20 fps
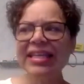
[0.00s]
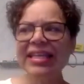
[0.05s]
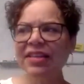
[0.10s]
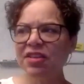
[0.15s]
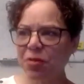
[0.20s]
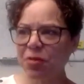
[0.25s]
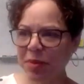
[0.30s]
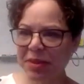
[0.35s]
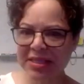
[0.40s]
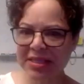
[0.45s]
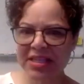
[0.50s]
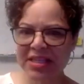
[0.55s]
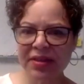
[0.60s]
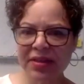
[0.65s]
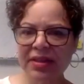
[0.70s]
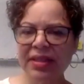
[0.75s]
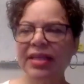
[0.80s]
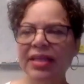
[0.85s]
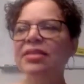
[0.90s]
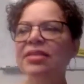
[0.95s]
the
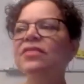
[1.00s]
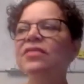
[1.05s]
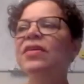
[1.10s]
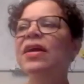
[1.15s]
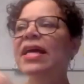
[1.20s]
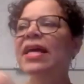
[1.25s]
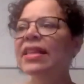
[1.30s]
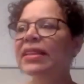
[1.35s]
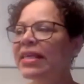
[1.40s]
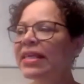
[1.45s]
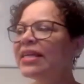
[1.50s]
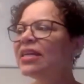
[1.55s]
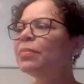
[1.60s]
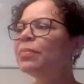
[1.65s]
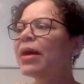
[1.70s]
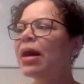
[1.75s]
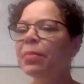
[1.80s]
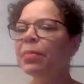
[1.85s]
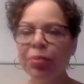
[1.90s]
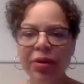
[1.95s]
specific things of think
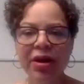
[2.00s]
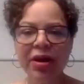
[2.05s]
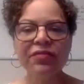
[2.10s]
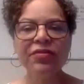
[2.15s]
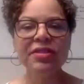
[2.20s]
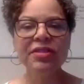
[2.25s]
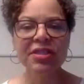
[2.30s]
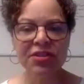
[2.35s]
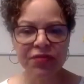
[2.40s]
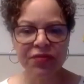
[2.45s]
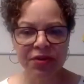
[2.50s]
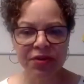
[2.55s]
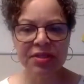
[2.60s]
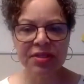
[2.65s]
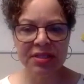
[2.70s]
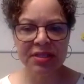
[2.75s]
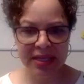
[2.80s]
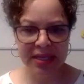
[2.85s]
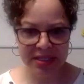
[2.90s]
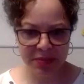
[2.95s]
about preferences
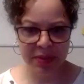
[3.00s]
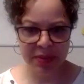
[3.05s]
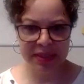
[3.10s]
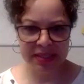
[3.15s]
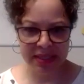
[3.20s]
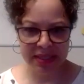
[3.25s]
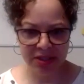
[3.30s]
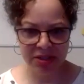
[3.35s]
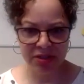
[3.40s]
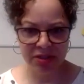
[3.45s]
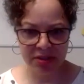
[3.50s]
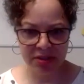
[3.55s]
versus expectations.